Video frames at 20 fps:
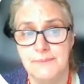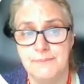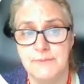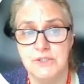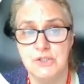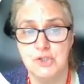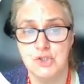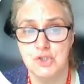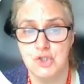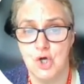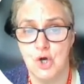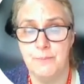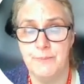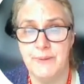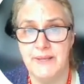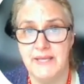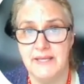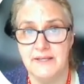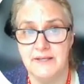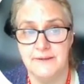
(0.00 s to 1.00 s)
So,
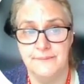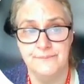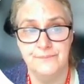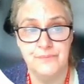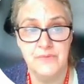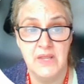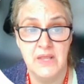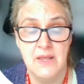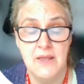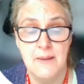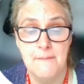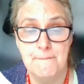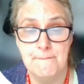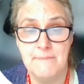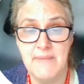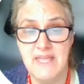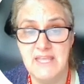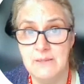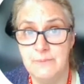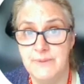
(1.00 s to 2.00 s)
points to
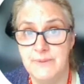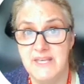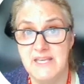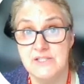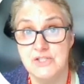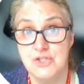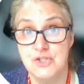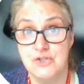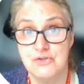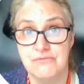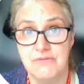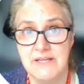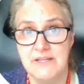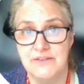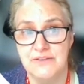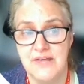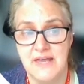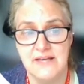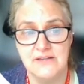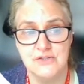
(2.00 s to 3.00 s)
consider. What
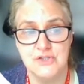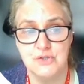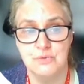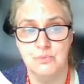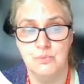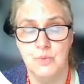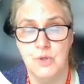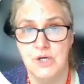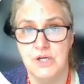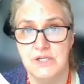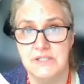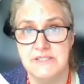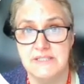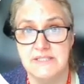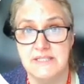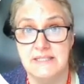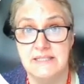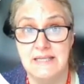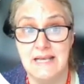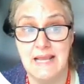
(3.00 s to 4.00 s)
is your
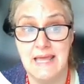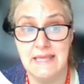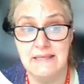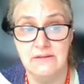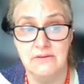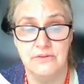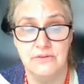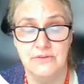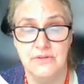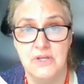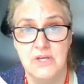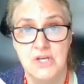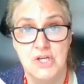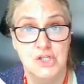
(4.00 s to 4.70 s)
assignment topic?